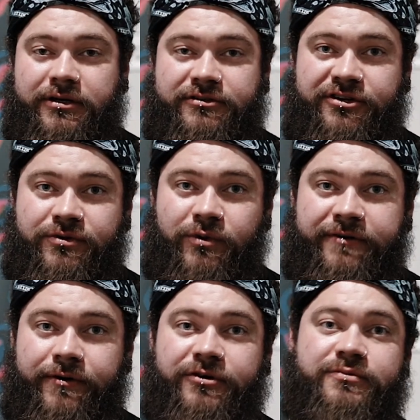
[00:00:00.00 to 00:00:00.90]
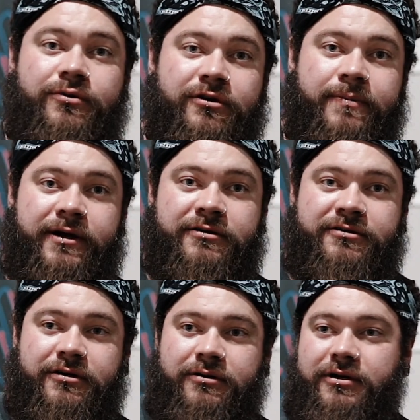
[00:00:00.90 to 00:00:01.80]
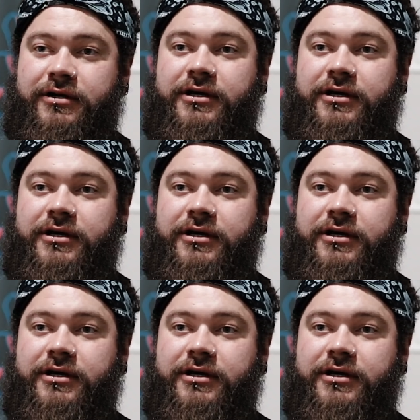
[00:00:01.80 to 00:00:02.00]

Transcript: session where you focus more on the pecs, so